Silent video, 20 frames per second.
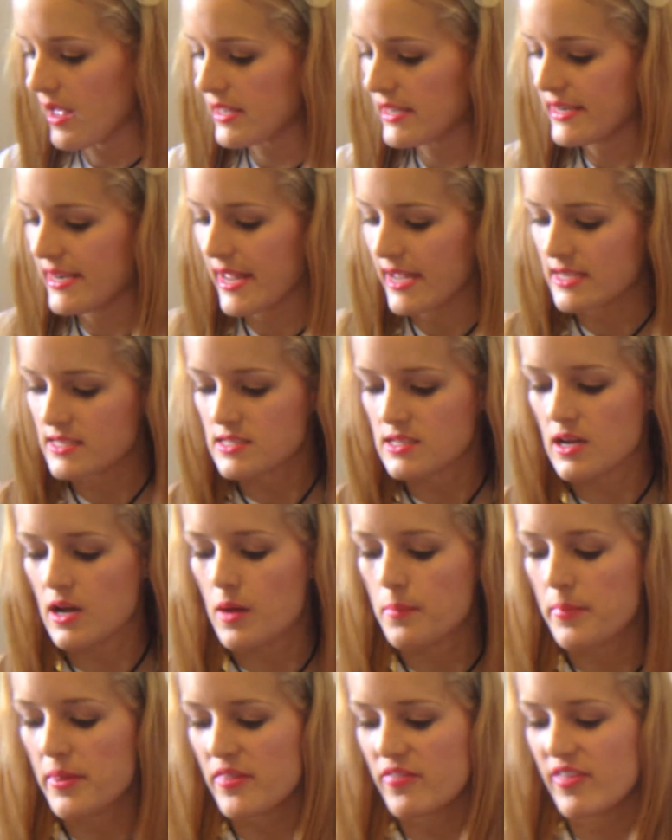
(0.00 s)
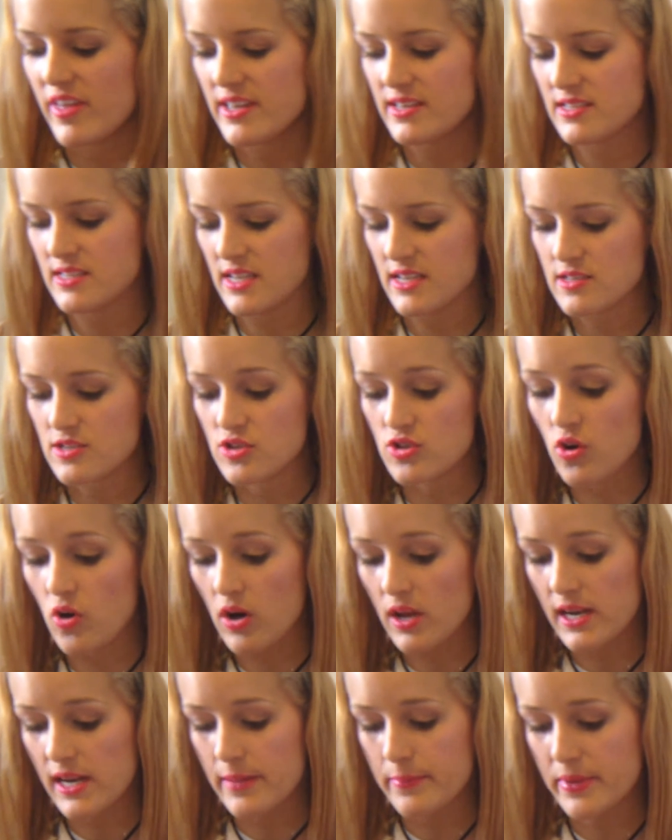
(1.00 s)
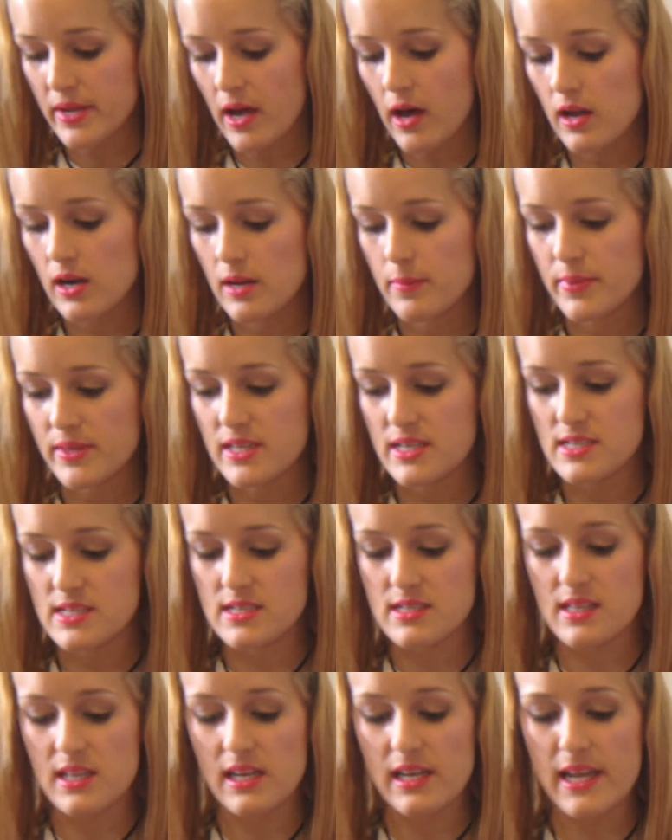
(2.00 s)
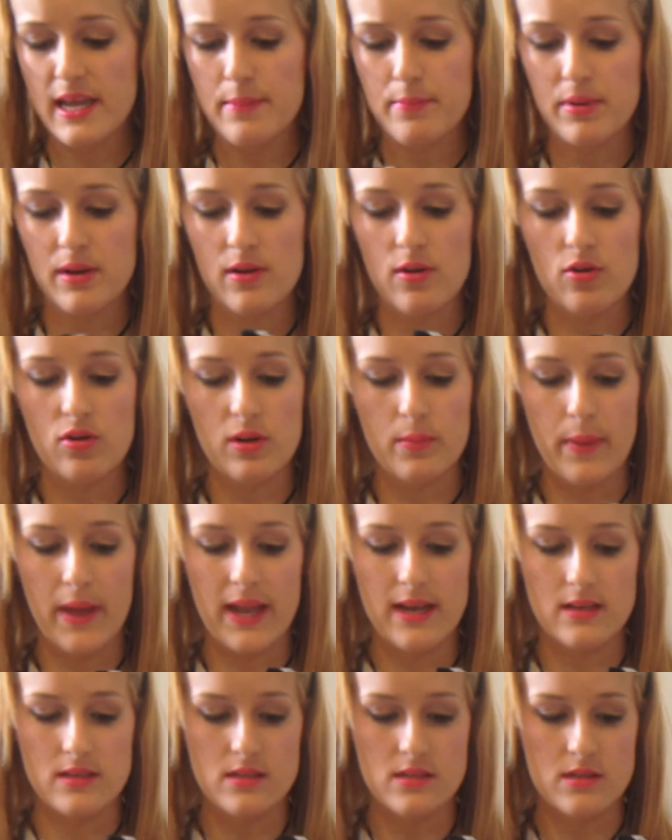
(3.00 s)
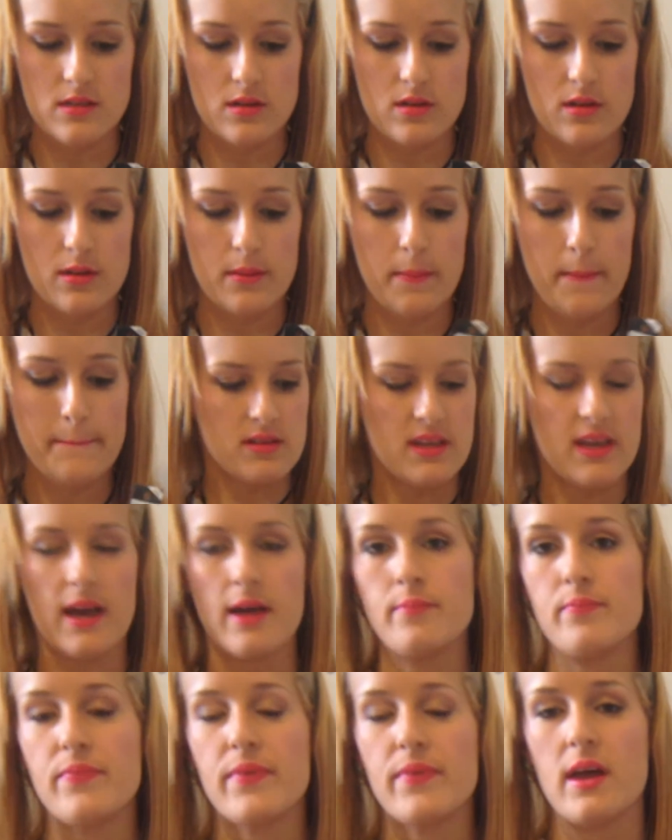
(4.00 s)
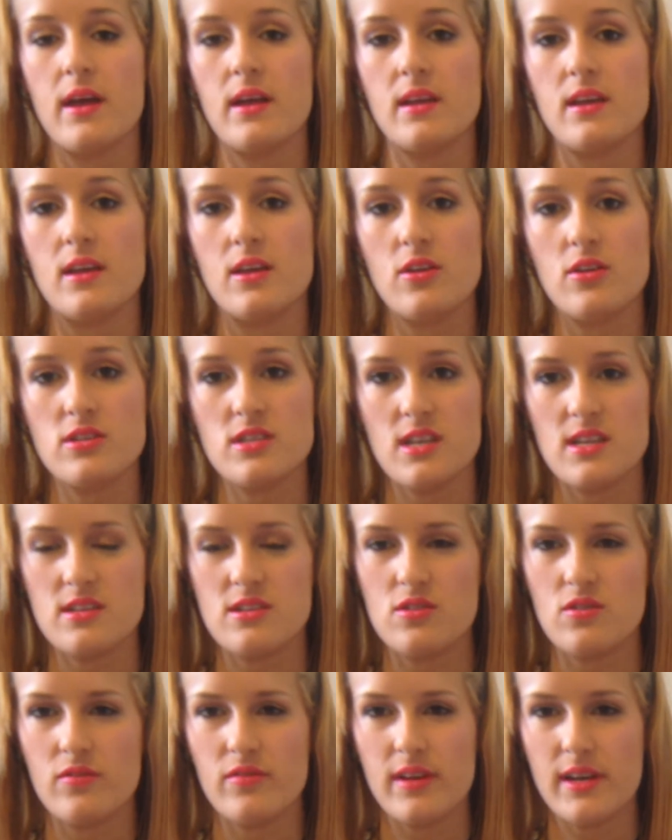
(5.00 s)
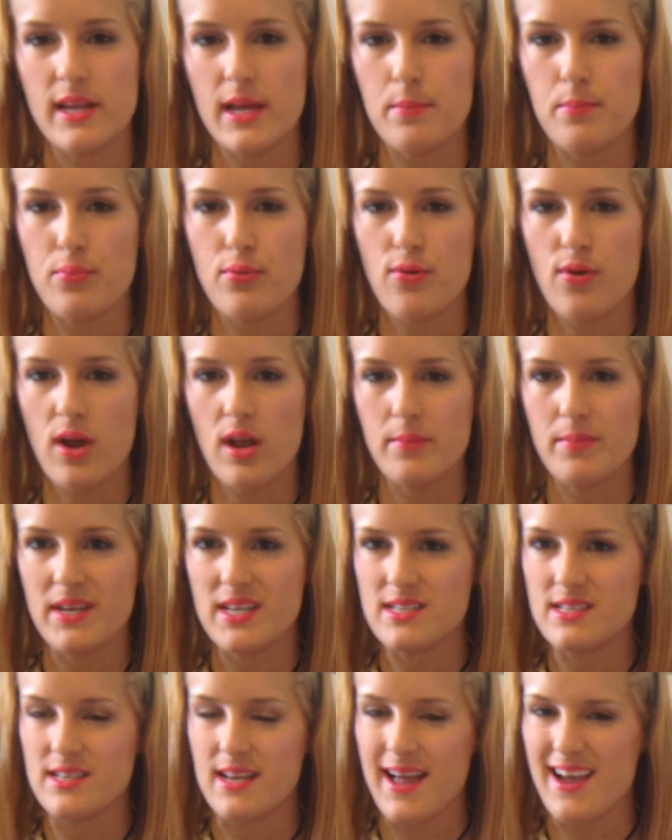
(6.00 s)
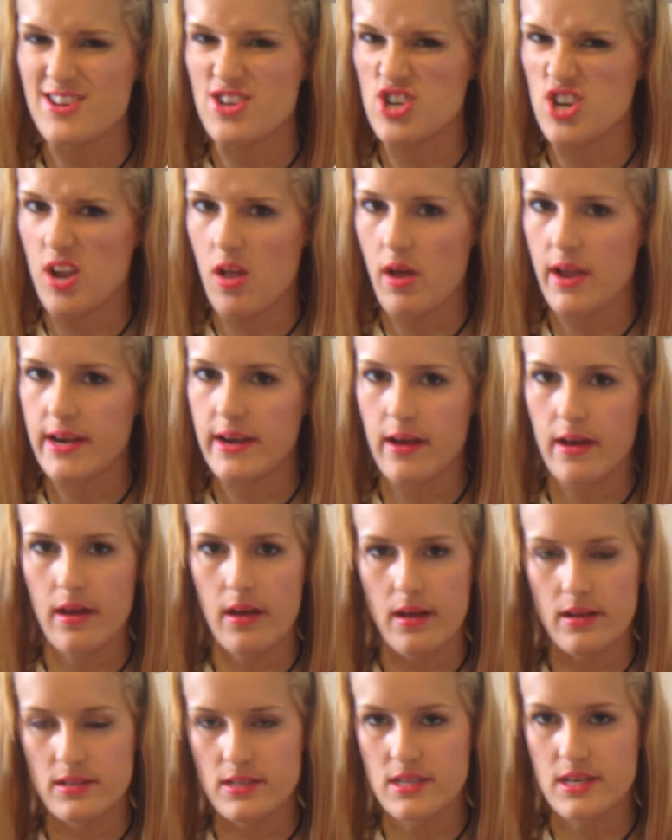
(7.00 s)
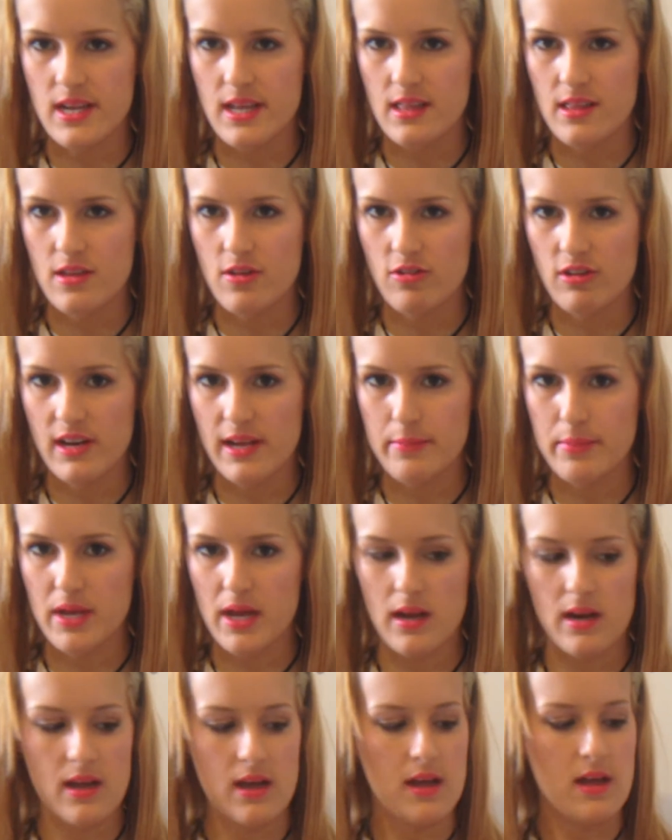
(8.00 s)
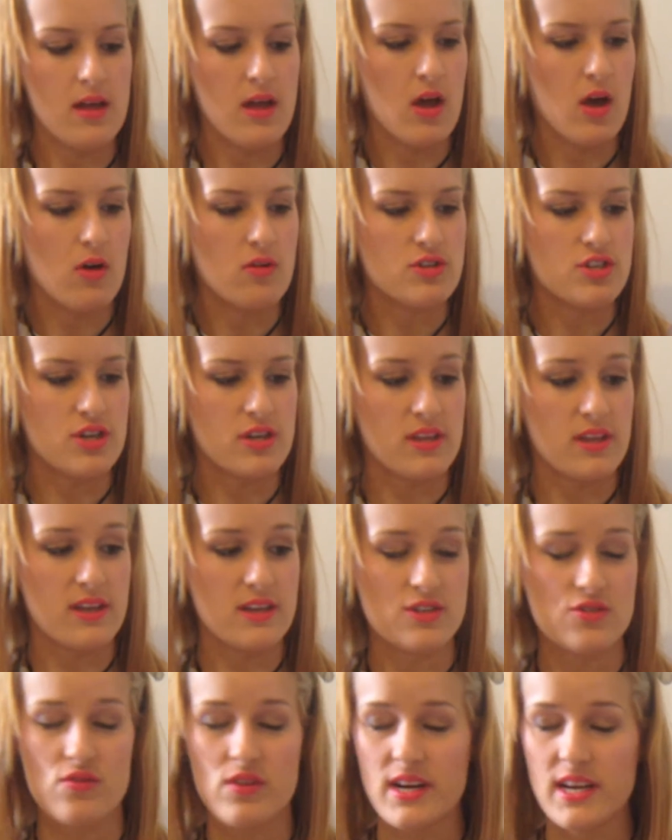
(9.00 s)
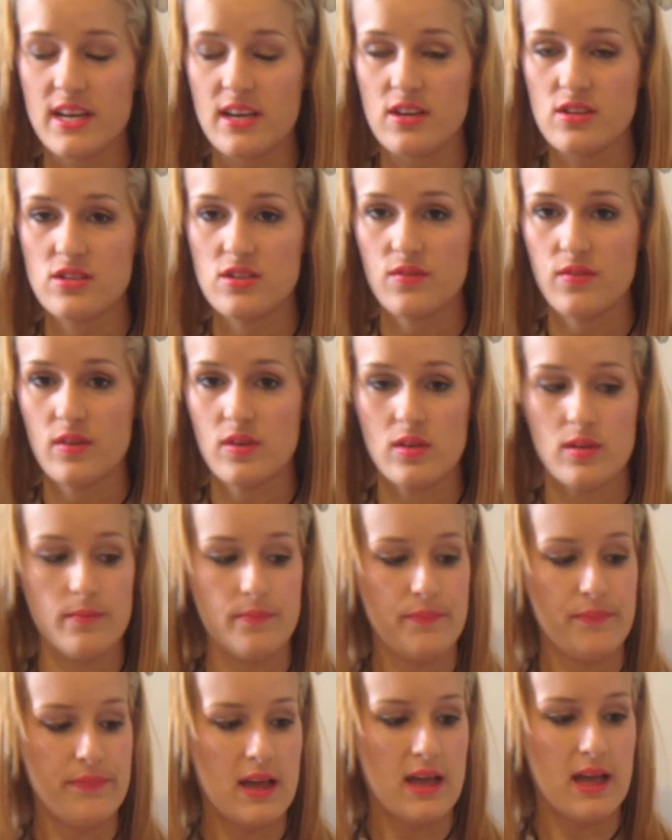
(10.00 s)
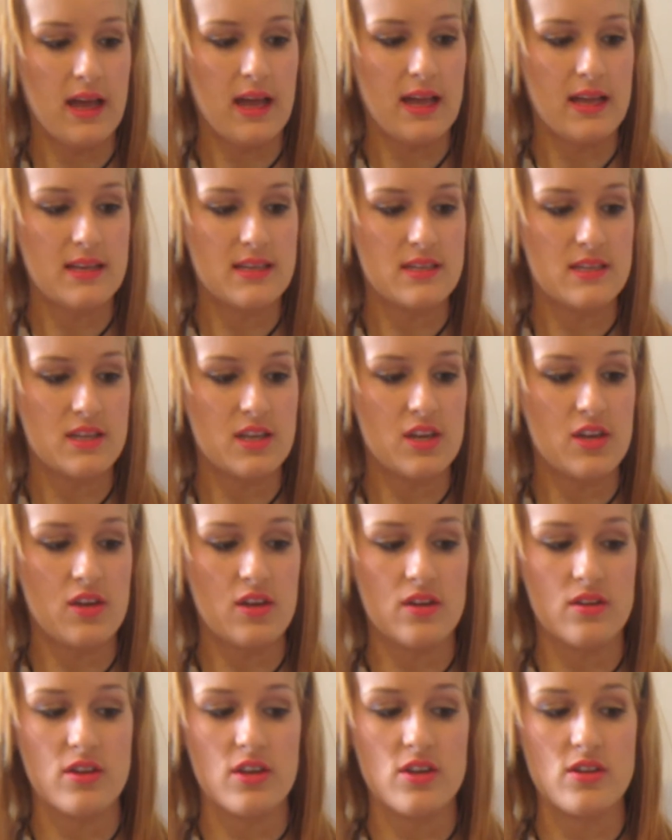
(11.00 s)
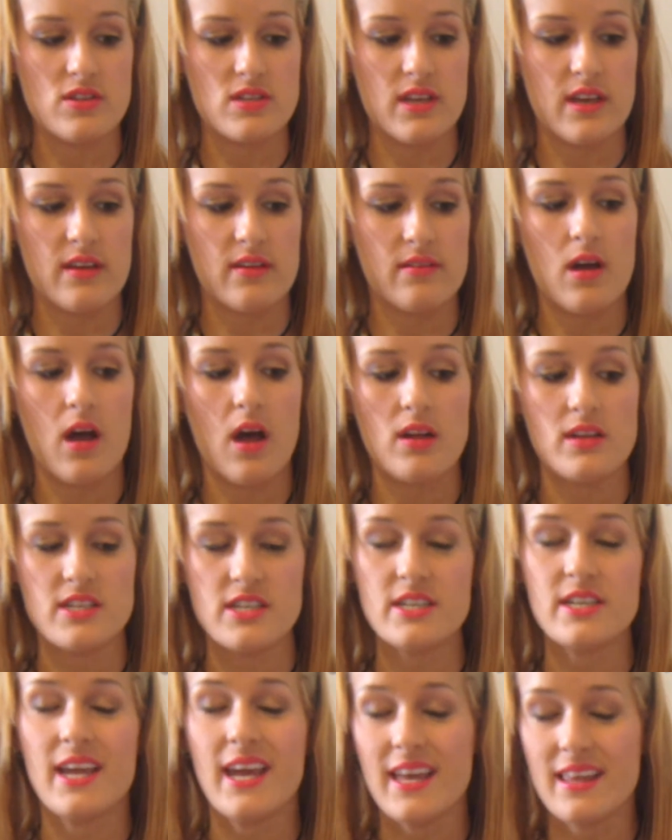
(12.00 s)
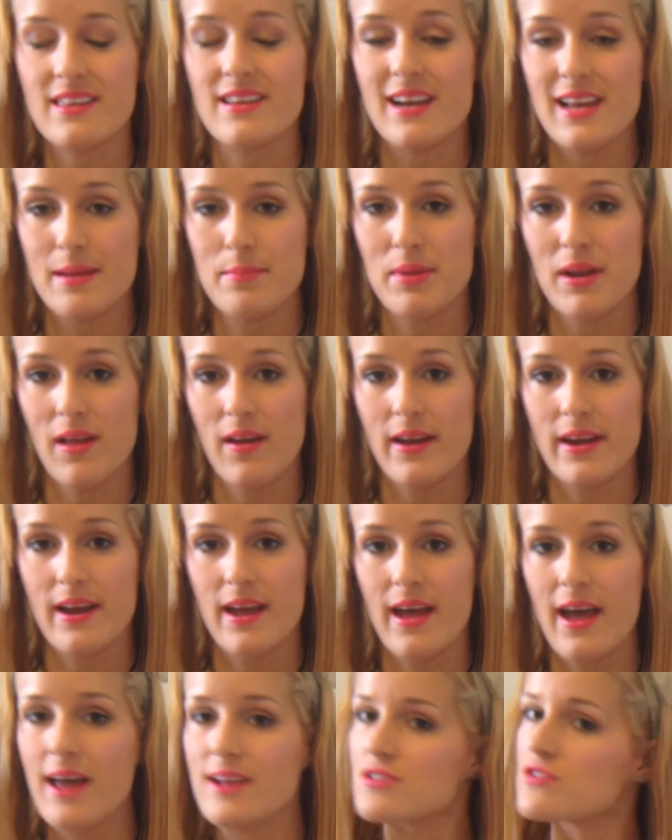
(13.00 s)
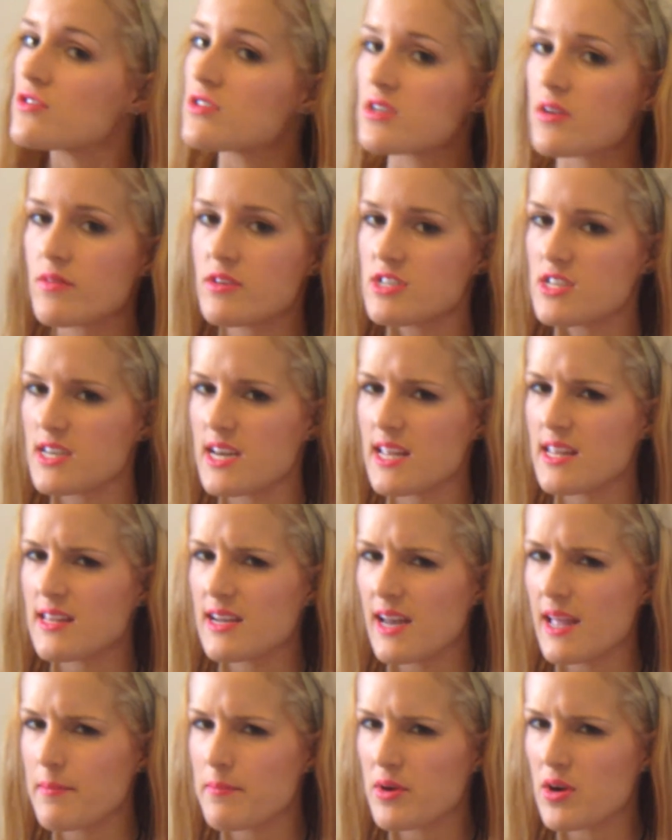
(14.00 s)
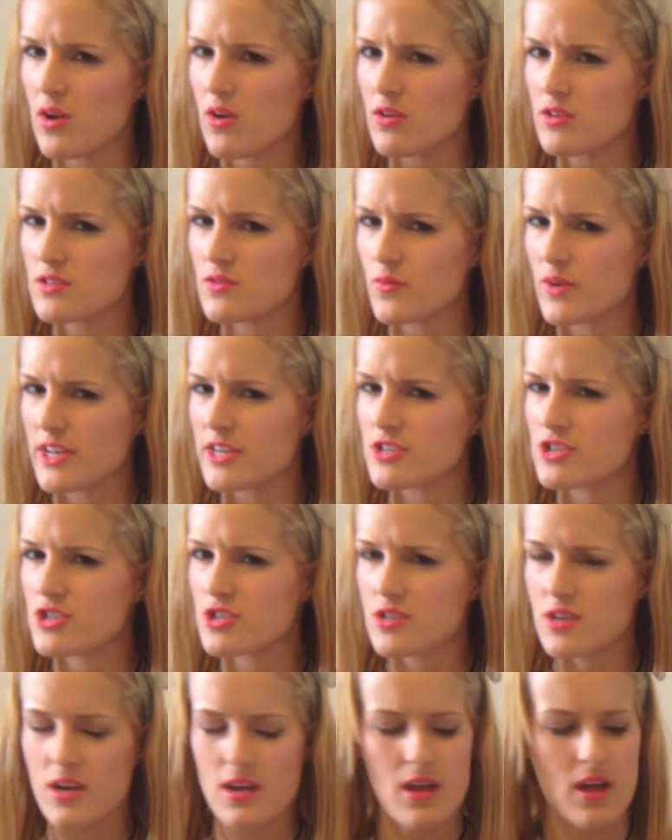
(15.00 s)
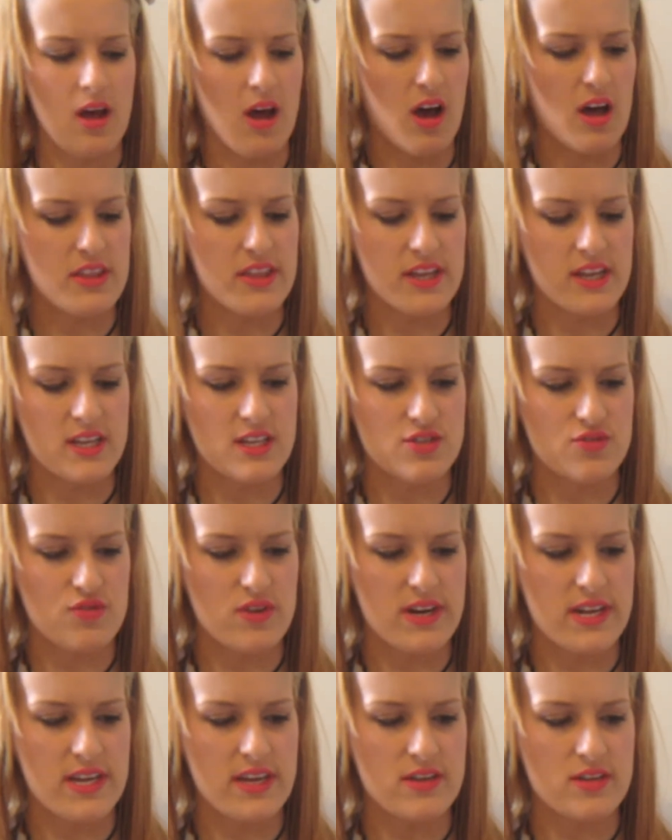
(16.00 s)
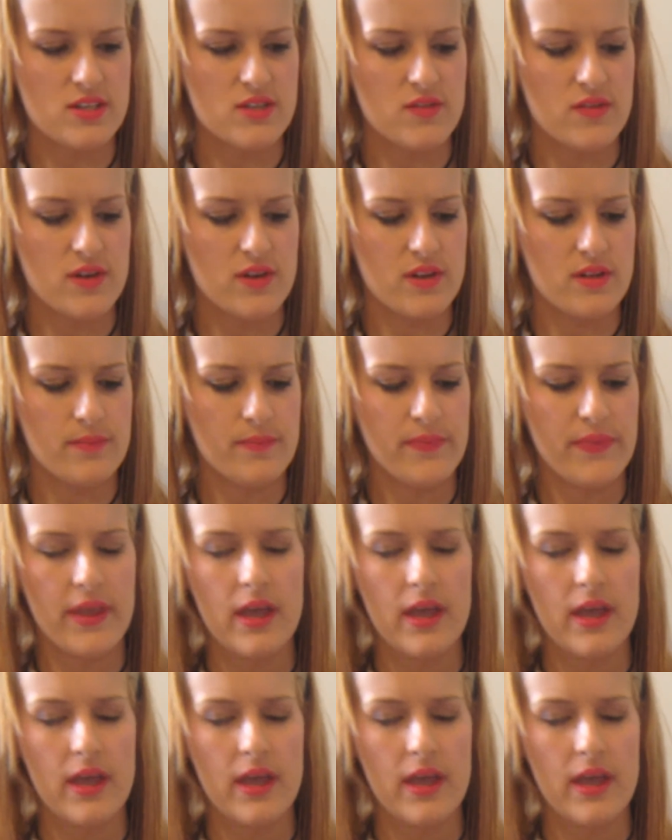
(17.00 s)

Next up, this is not a lip colour, but this is the Lip Lock pencil. Yeah, you use it as sort of a lip primer slash liner underneath your lip colour, which I think is really useful. And you can use it underneath lip liner and also underneath lip gloss, which I think is really useful.